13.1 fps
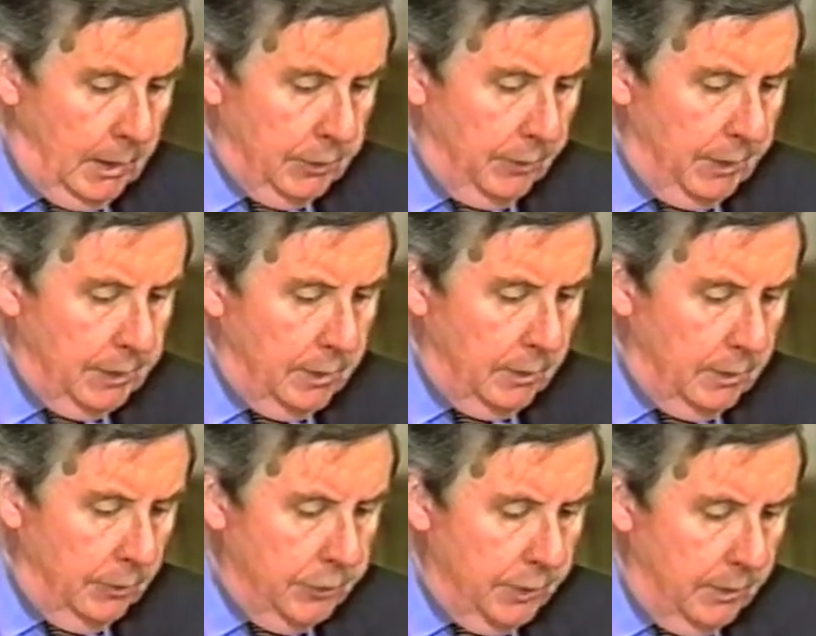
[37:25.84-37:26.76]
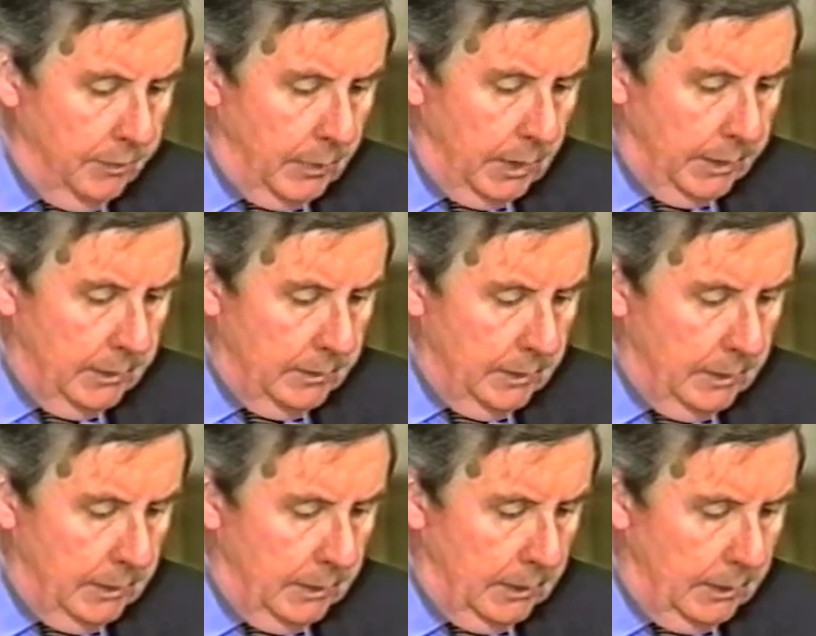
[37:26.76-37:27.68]
So this conclusion of mine,
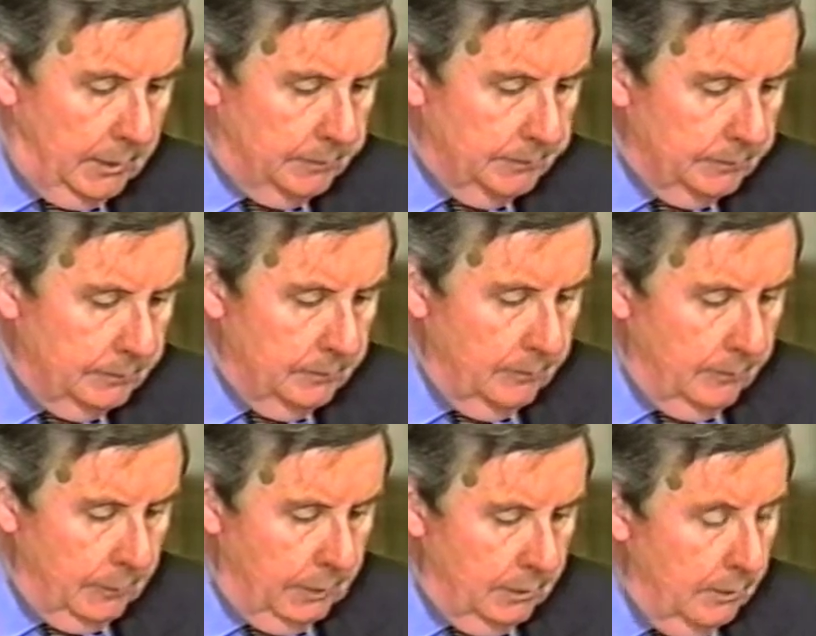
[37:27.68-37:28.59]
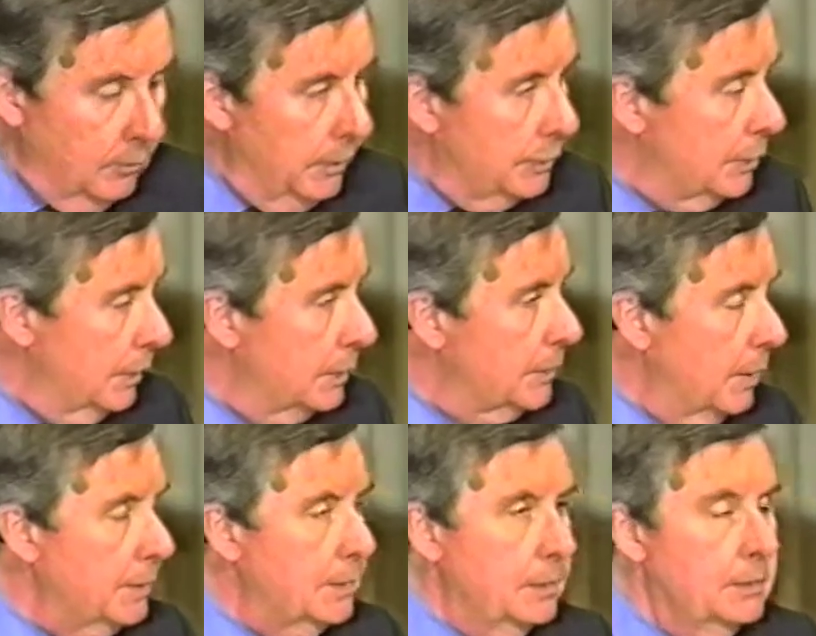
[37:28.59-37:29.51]
um, which
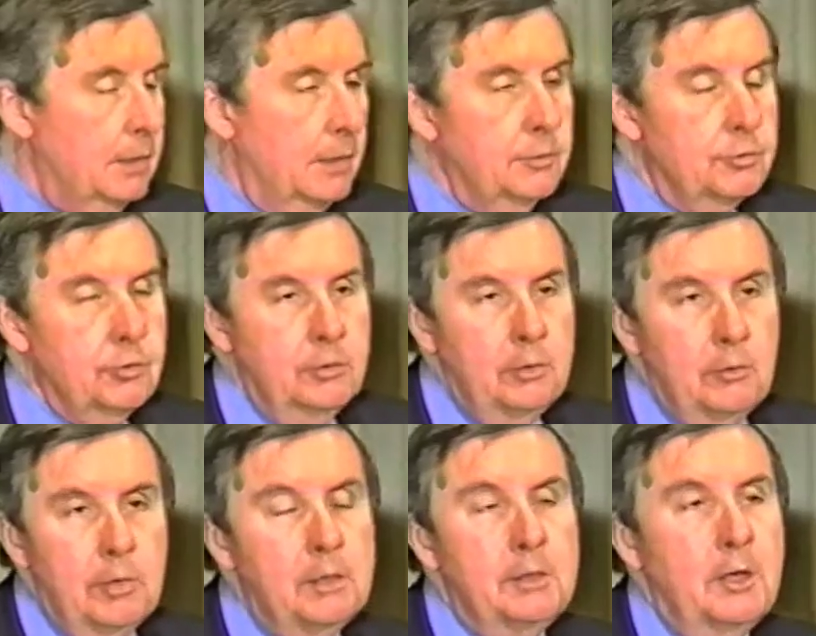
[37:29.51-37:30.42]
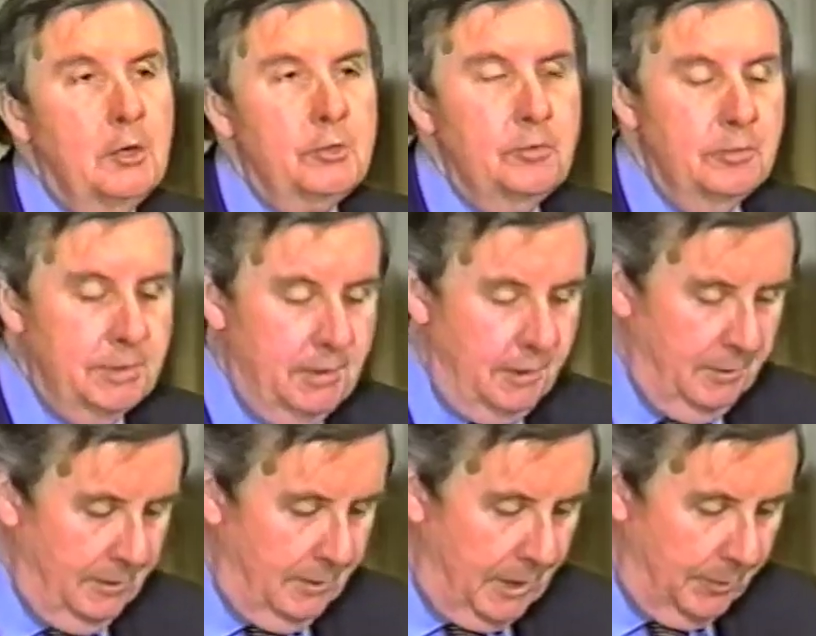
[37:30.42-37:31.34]
expresses, I assure you, an uncharacteristic
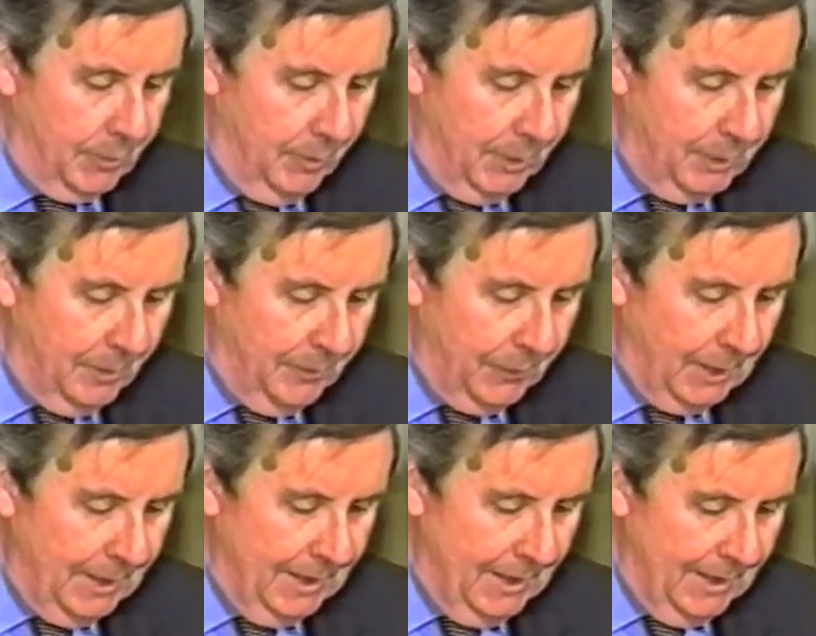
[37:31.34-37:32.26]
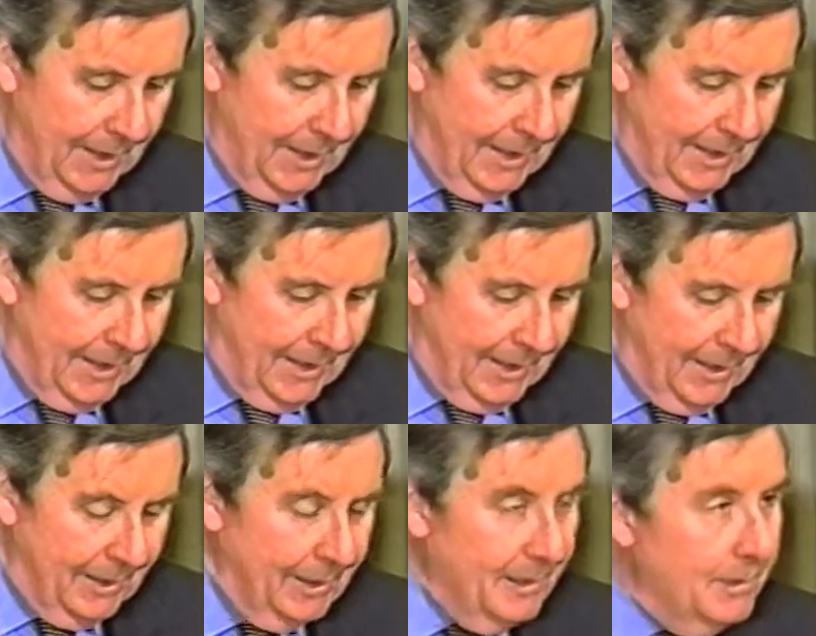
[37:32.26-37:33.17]
optimism,
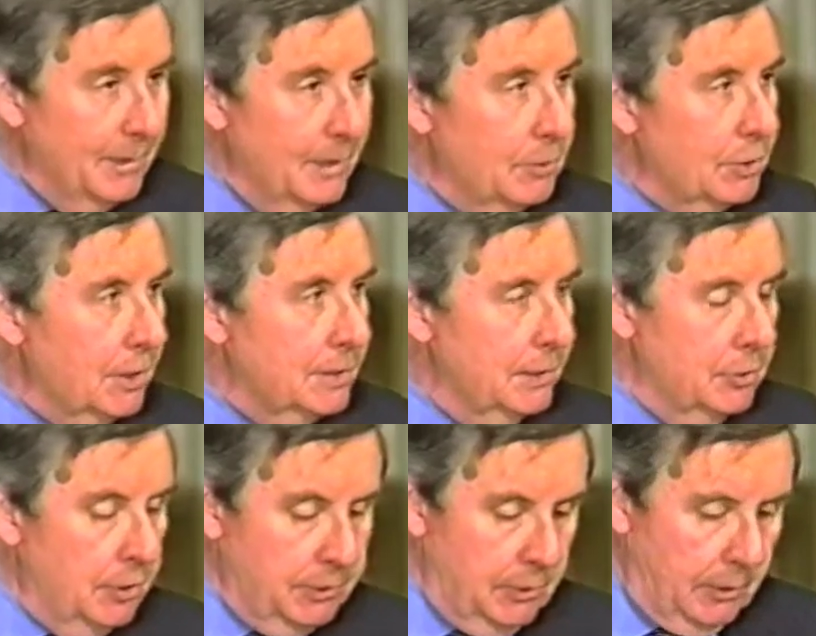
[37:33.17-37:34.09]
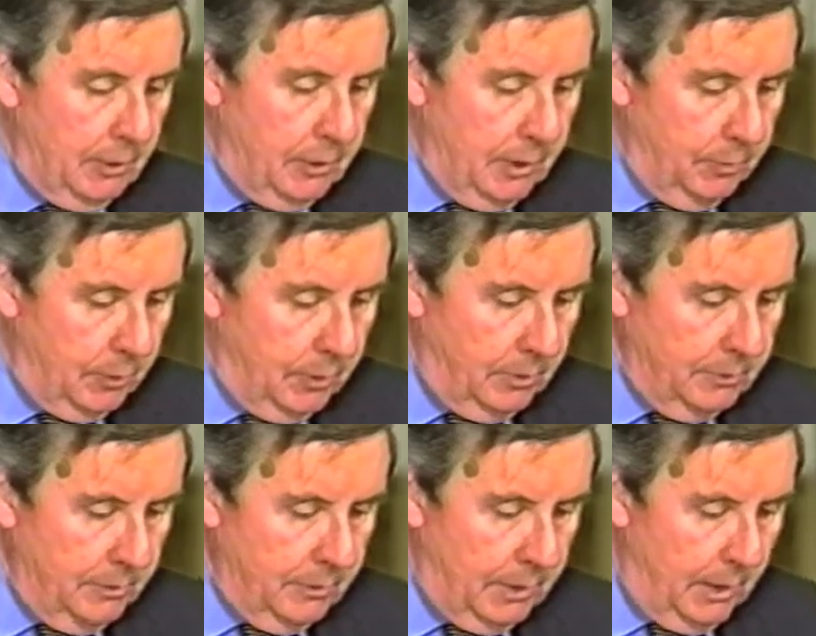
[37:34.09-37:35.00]
uh, in which I suggest that our liberal
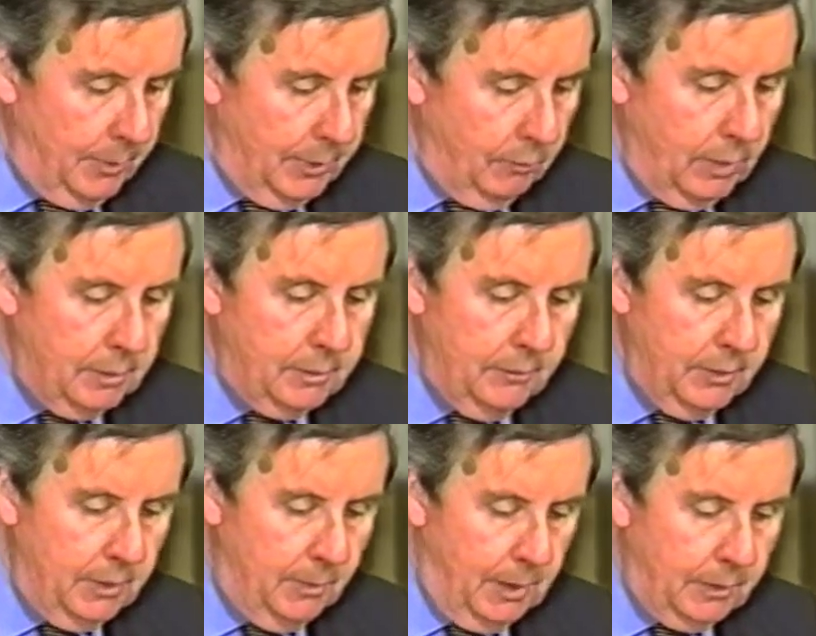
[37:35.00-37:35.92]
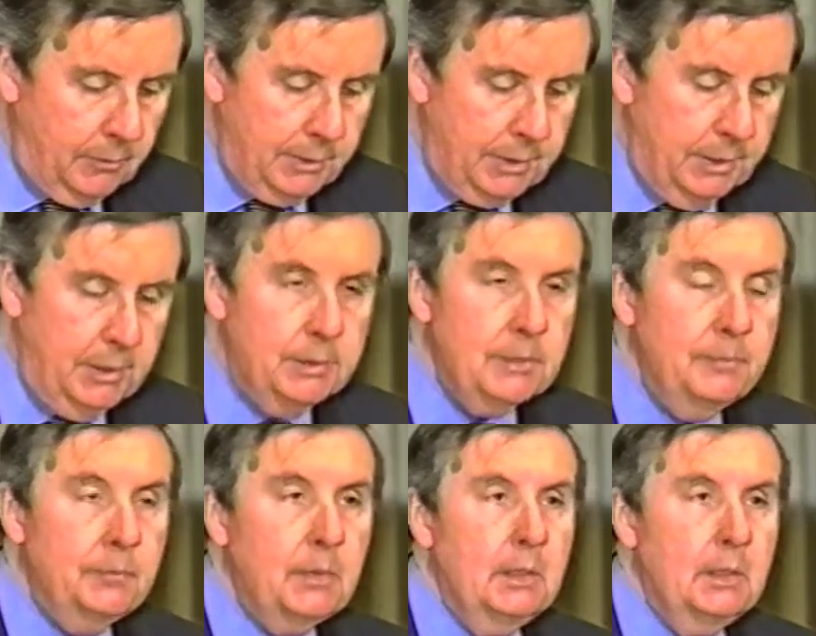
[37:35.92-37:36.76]
commonwealth of the democracies